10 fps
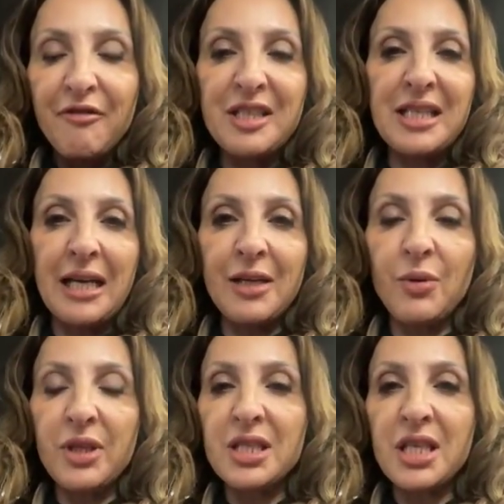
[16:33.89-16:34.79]
for
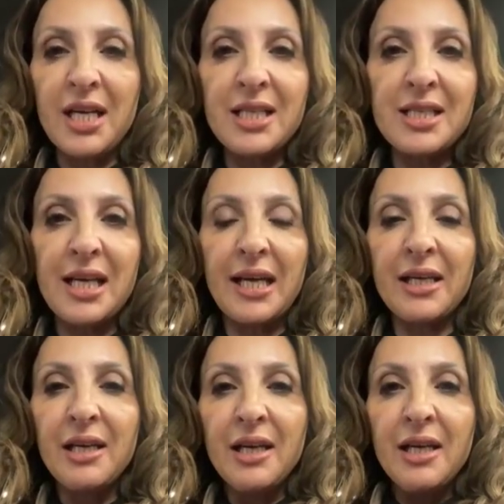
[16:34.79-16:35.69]
standing with a sign
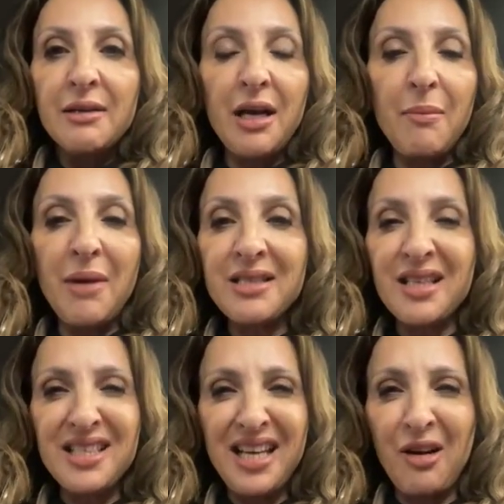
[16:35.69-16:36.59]
saying Hamas
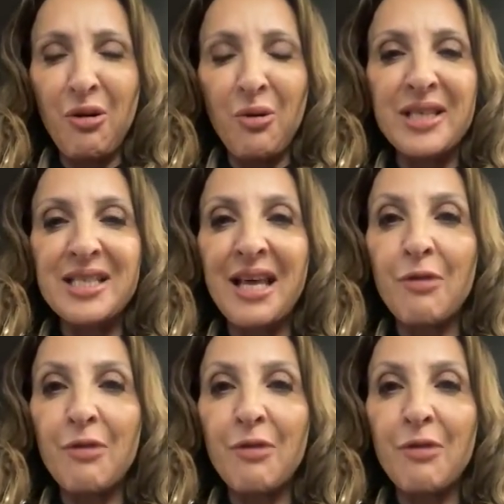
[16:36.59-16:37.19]
are terrorists.